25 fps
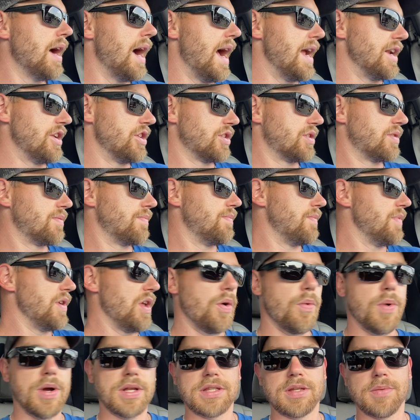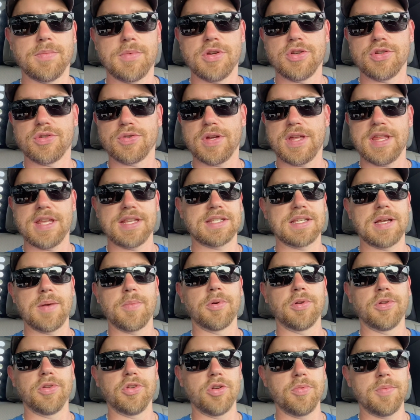I just you know want them to enjoy their
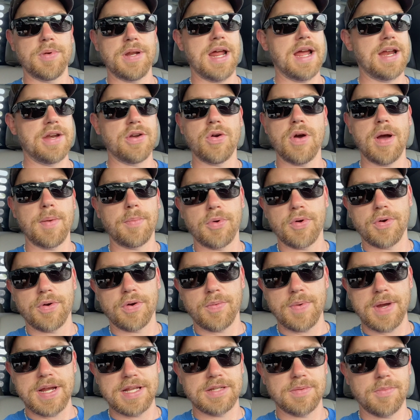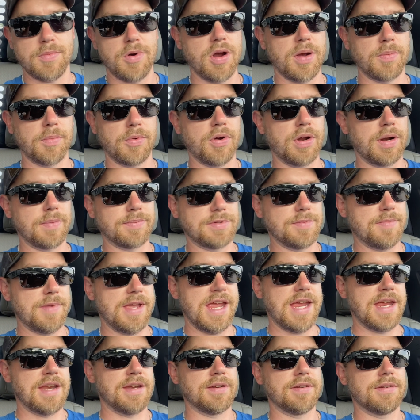summer a little bit. I know I'm going away tomorrow. I'm going up to
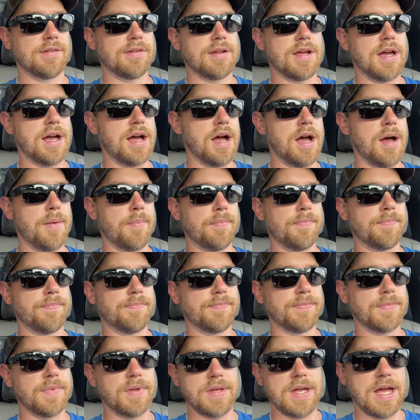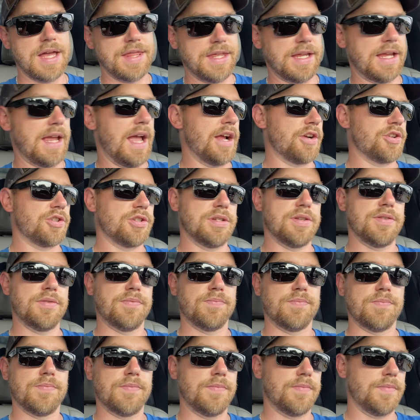Maine. Um, I think actually
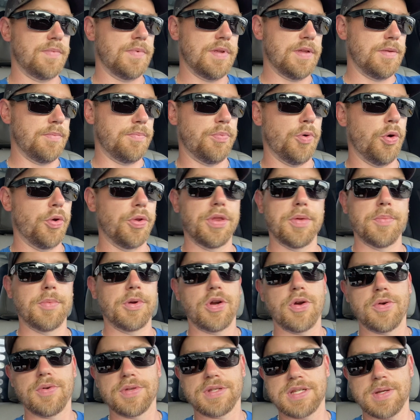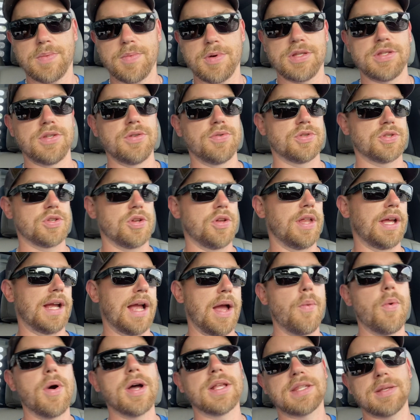both of them are going somewhere too. So like
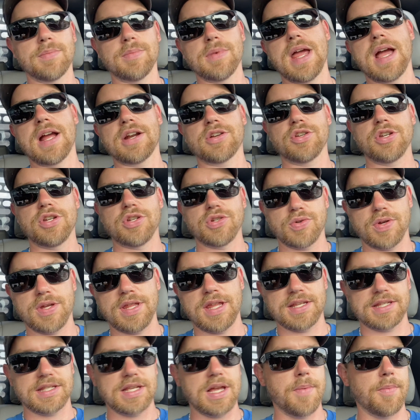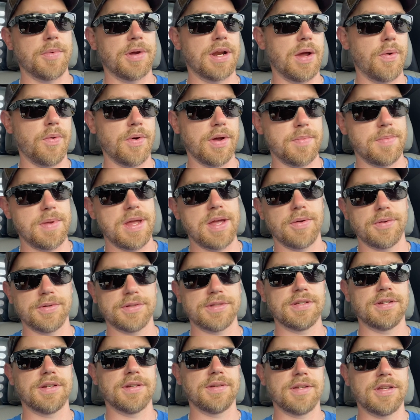I want them to actually enjoy their summer, and I want to be able
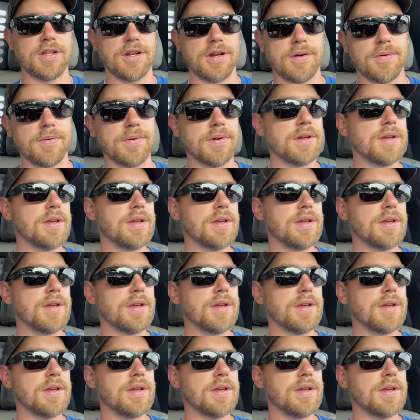to you know